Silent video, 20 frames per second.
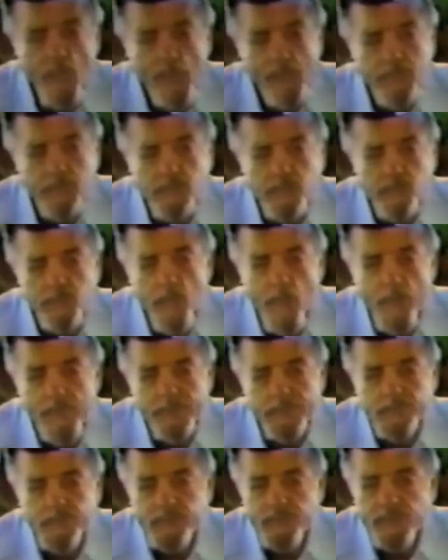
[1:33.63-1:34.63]
but now he's
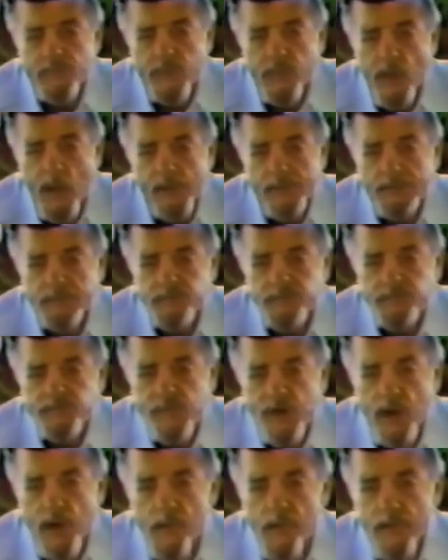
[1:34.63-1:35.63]
being made into a
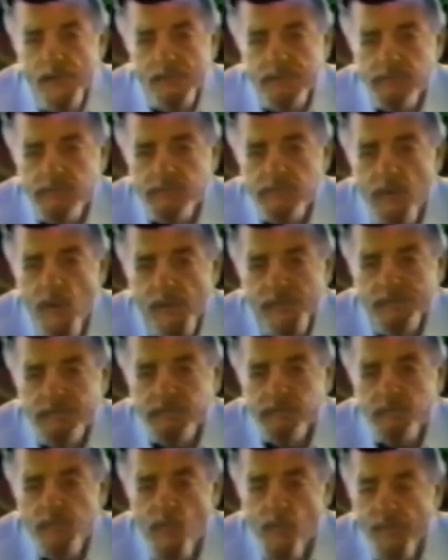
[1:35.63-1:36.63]
god. if you make
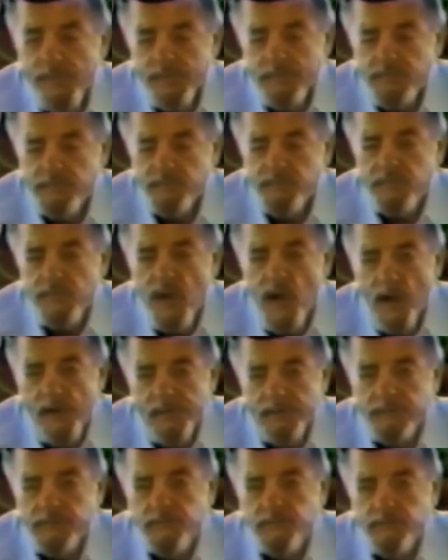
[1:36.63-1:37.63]
someone into a god,
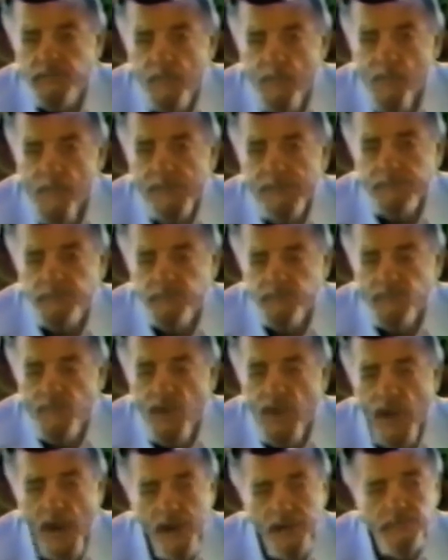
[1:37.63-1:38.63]
you give him
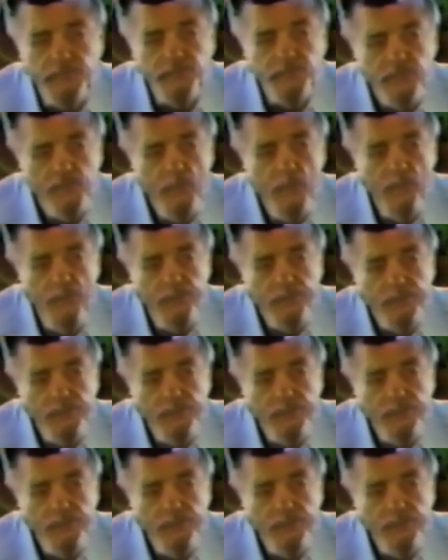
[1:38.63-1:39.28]
godly powers,